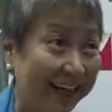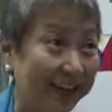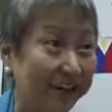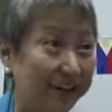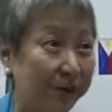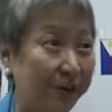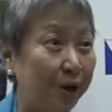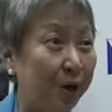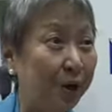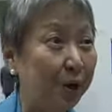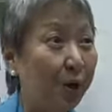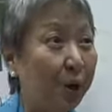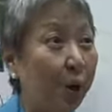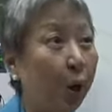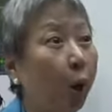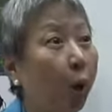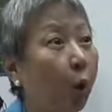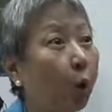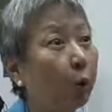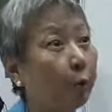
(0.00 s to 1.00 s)
and
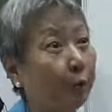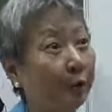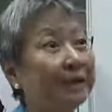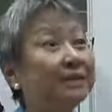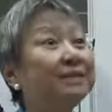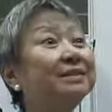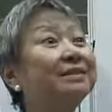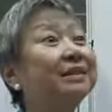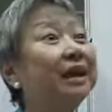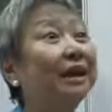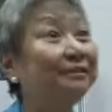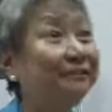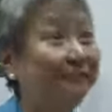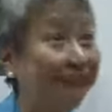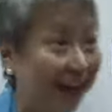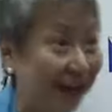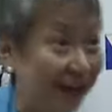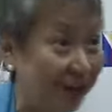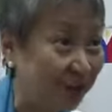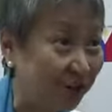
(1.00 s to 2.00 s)
hope and
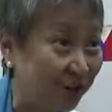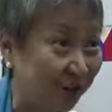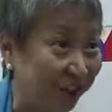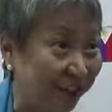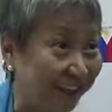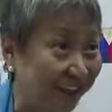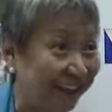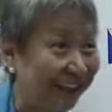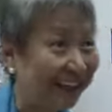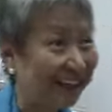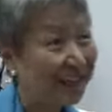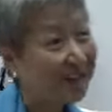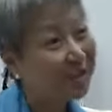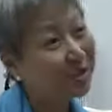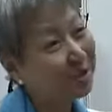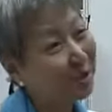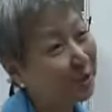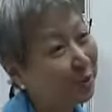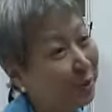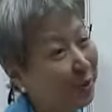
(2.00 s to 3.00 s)
salvation.
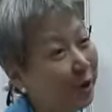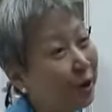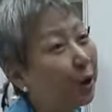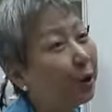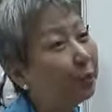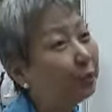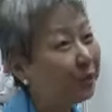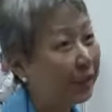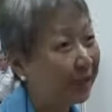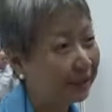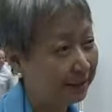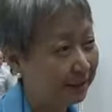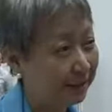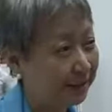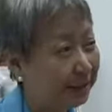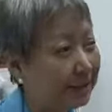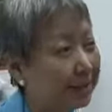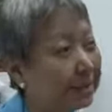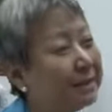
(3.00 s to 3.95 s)
So we hope that's the